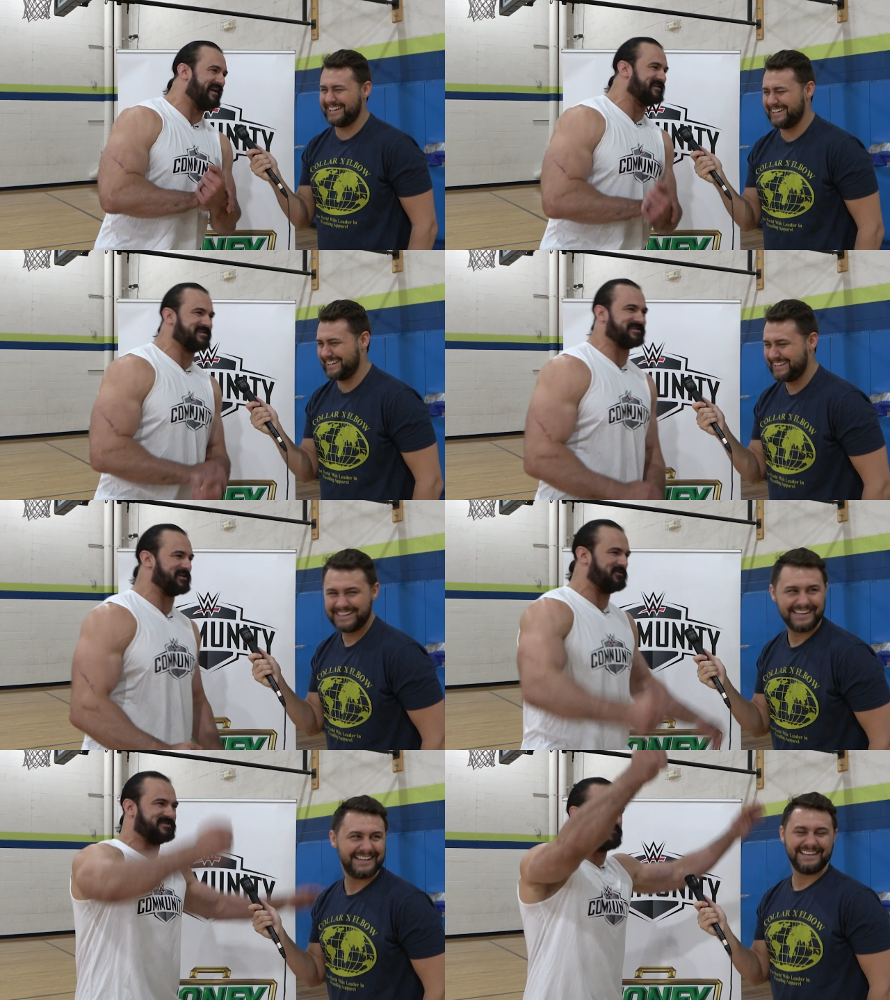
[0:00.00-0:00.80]
Speaker 1: and it's just a
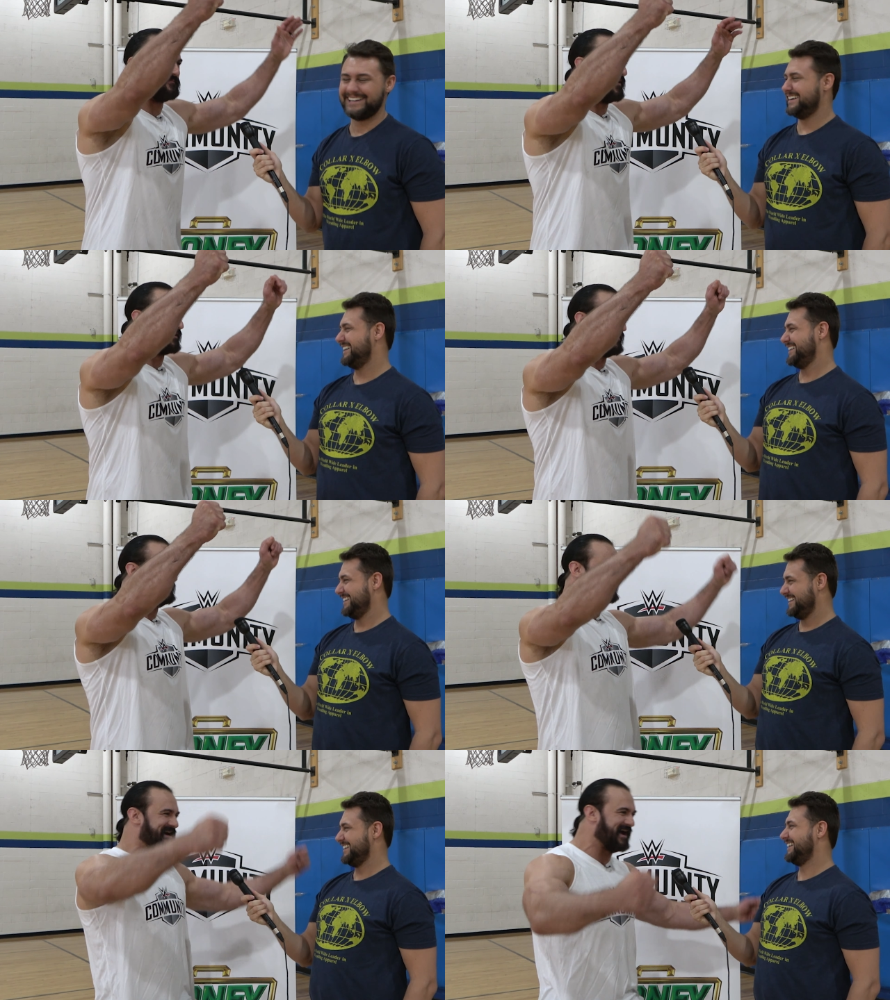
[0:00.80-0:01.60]
close up of Brock
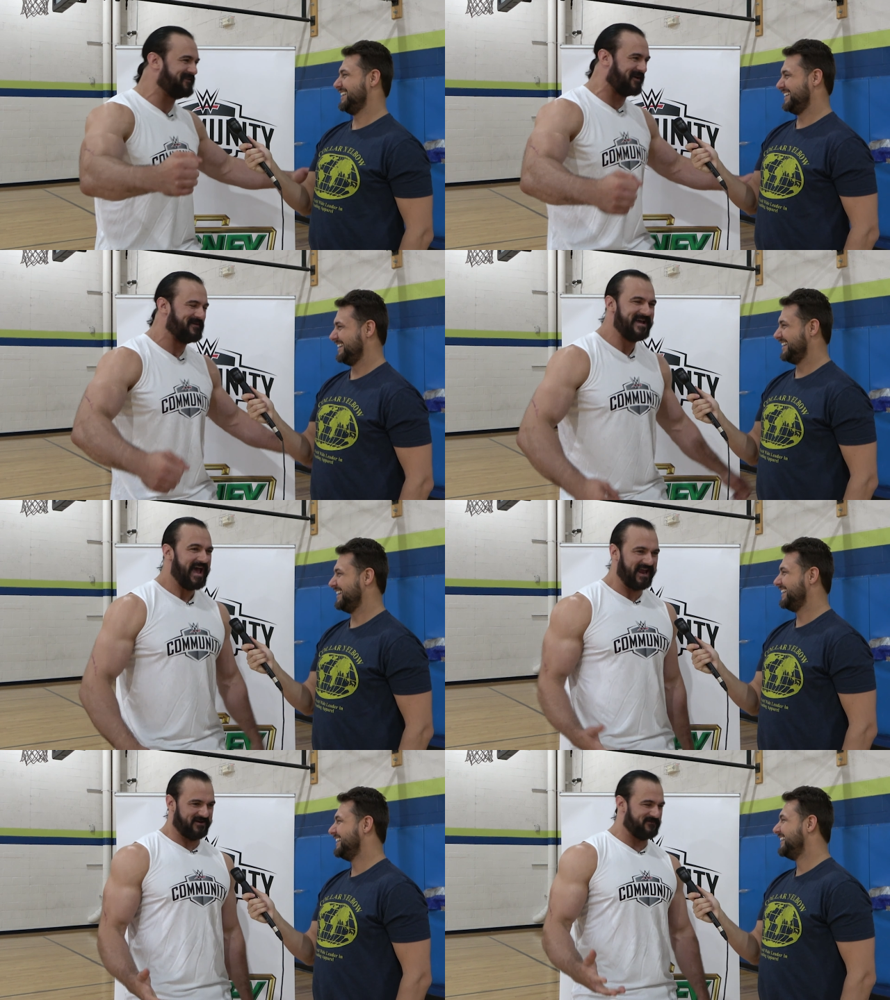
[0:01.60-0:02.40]
holding the title up.
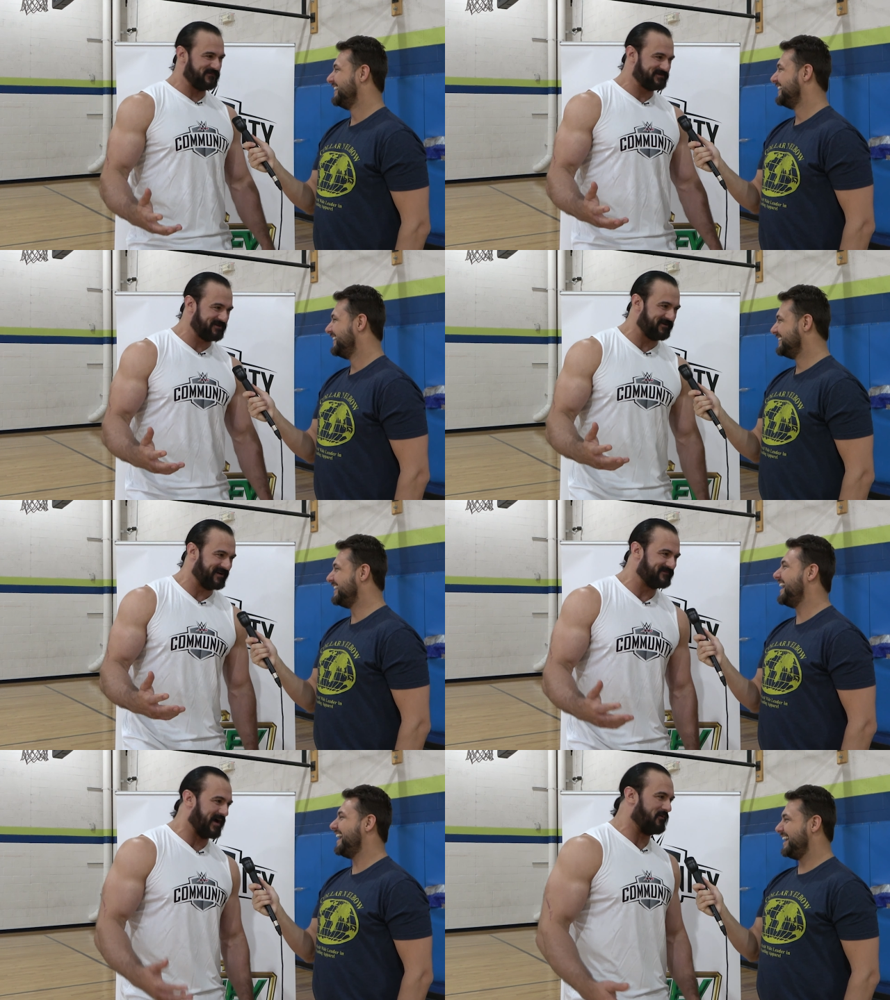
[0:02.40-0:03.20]
I didn't know for sure.
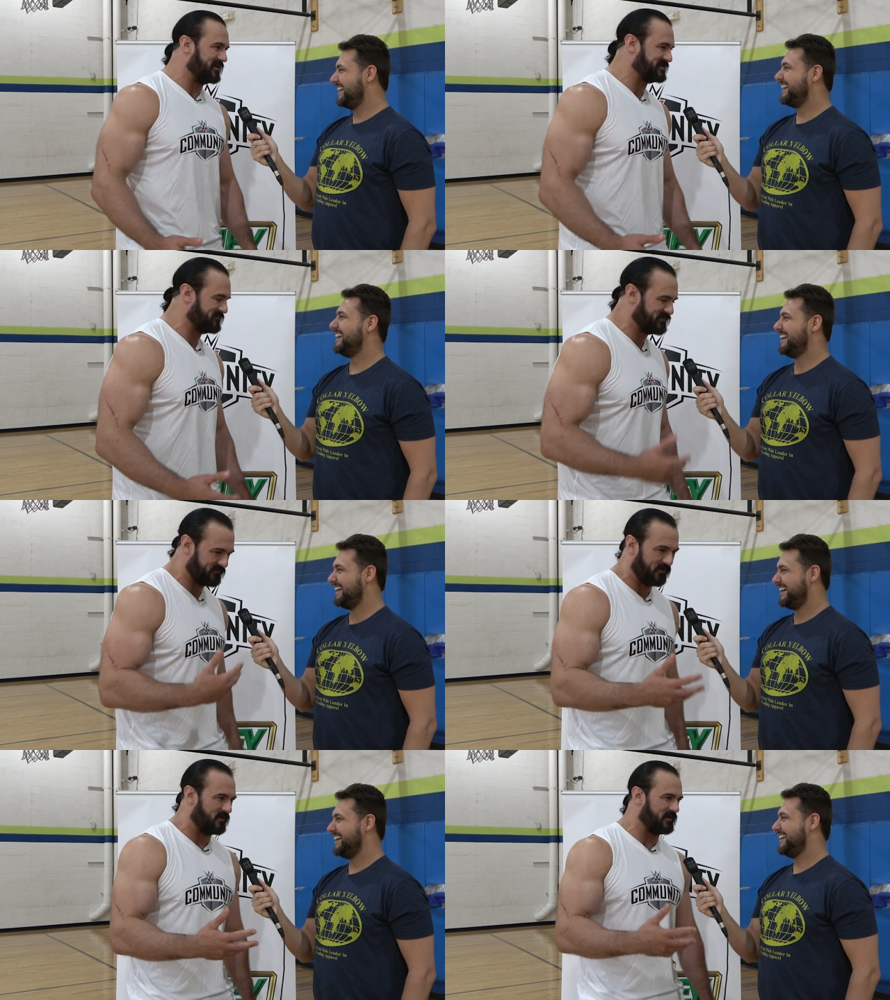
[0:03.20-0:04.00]
Yeah. I watched it with the
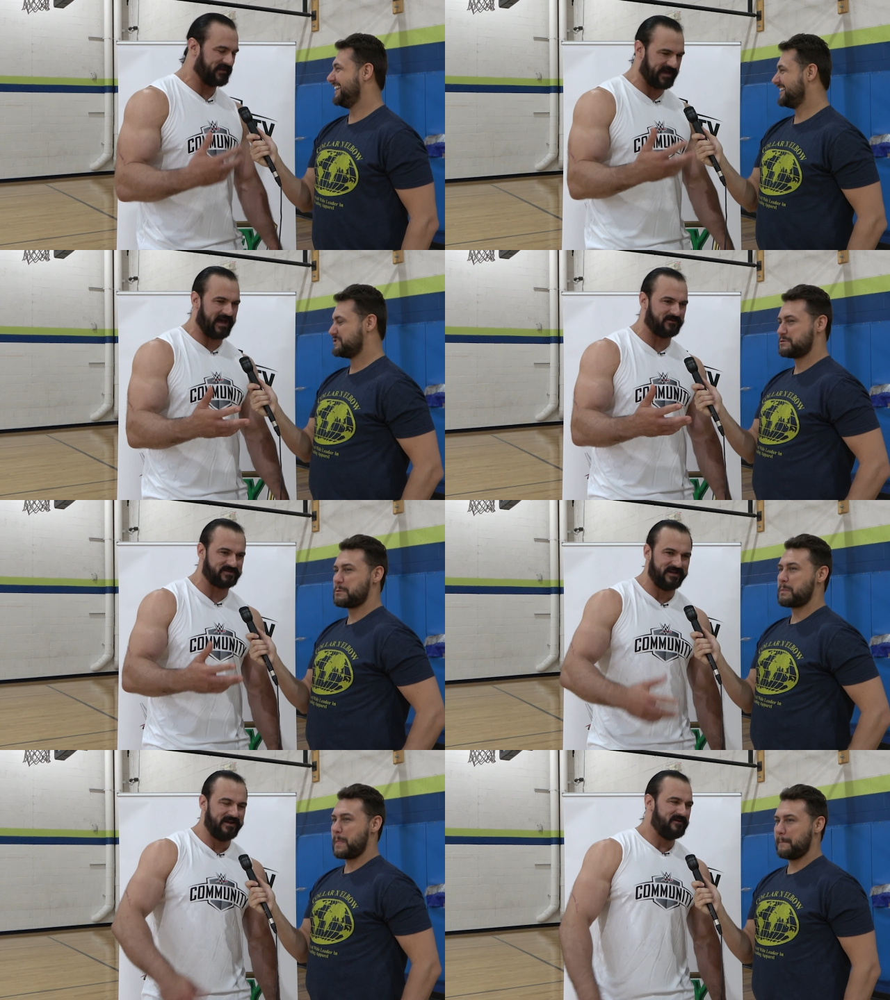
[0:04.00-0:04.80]
world on the
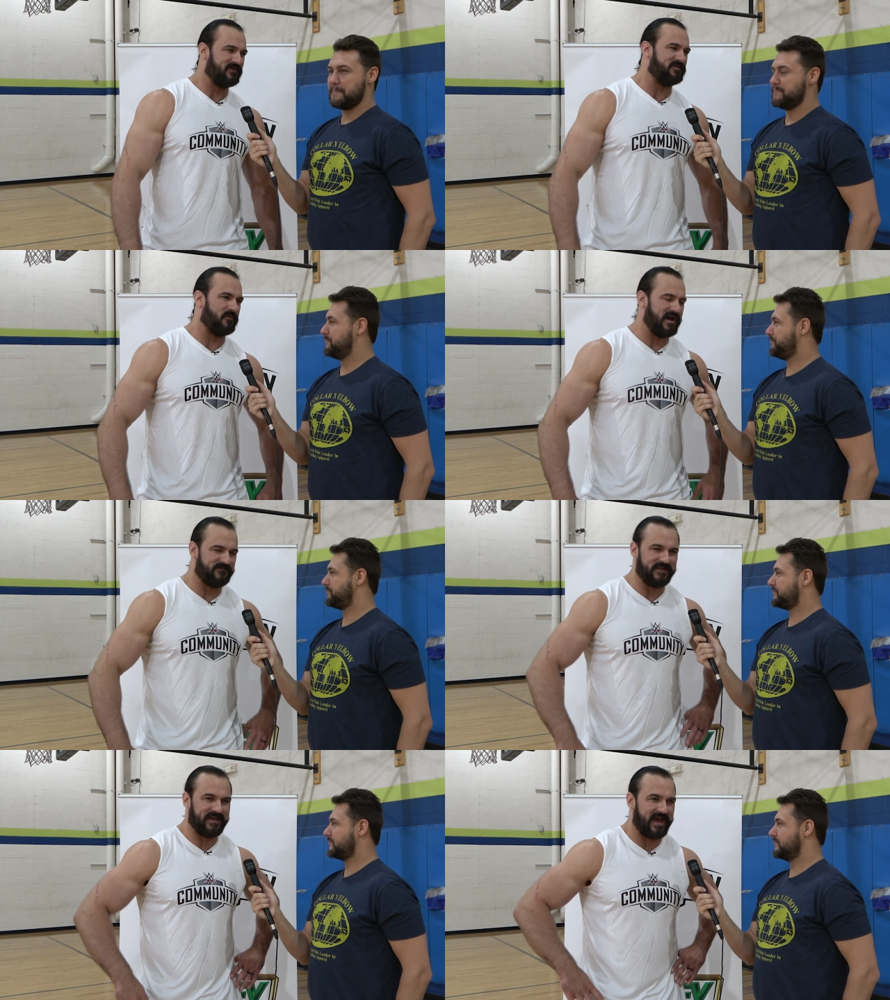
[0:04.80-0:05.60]
couch, with the wife
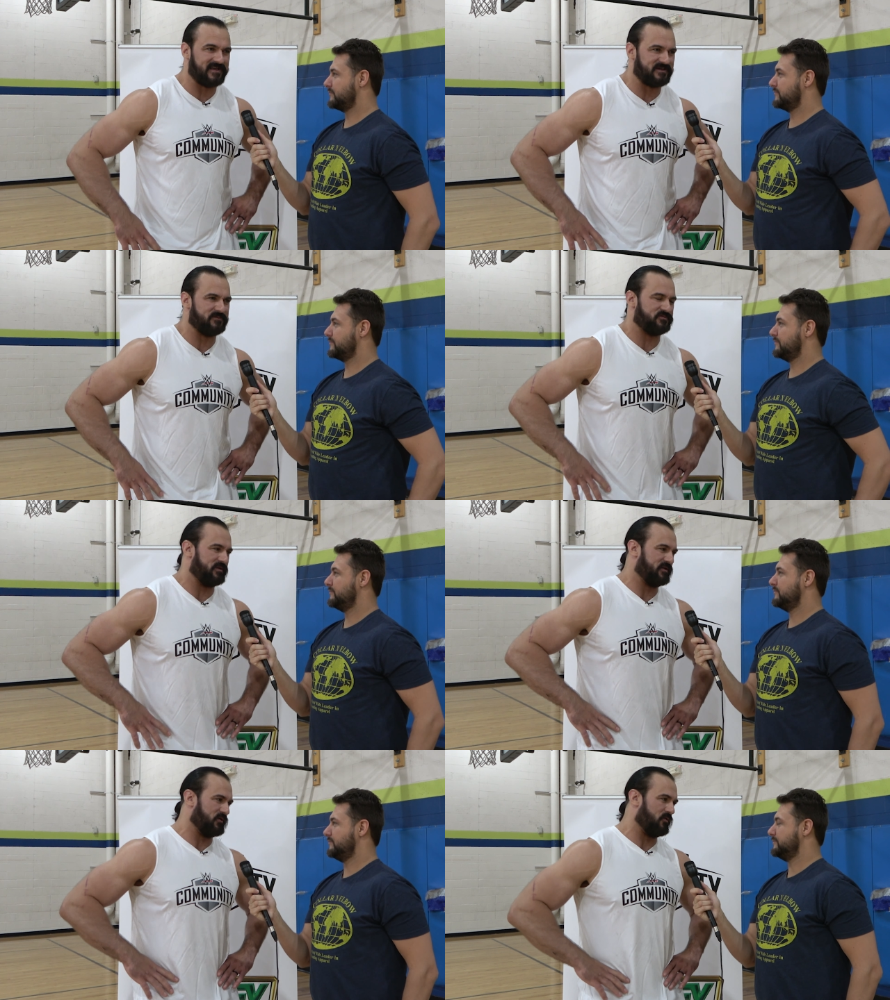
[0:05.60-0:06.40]
and the cast. That was
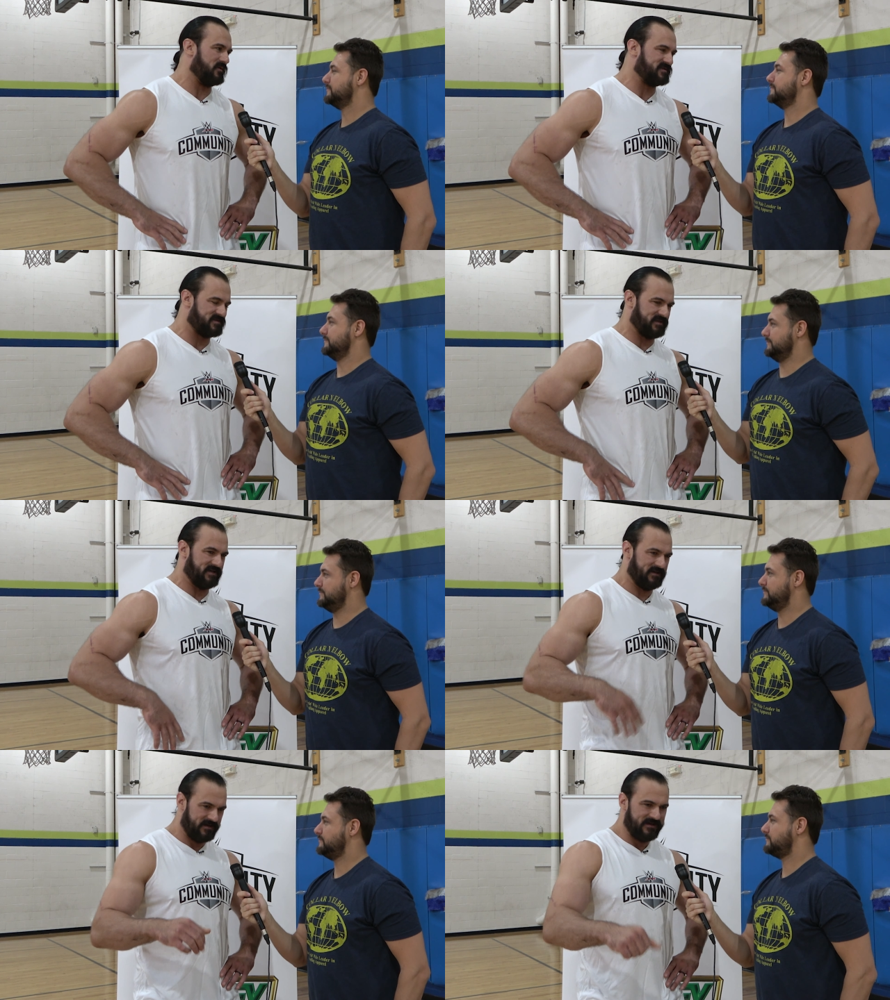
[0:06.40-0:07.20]
really cool. And to
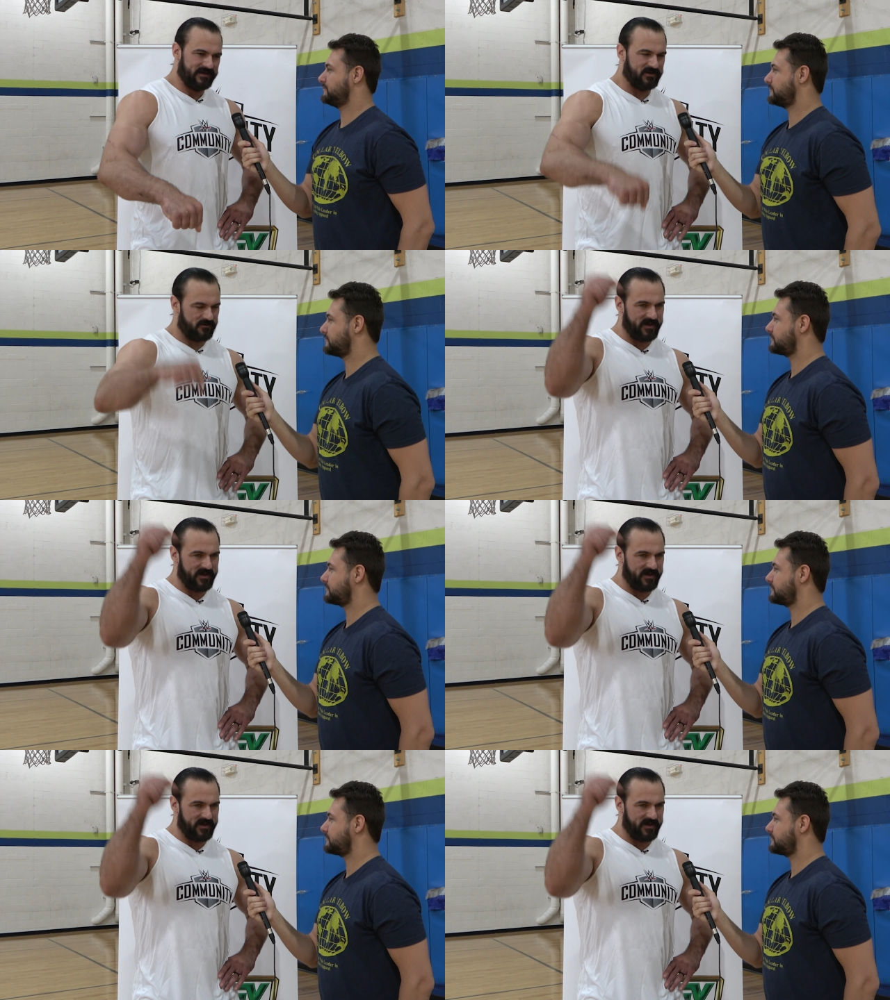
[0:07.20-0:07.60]
see, you know,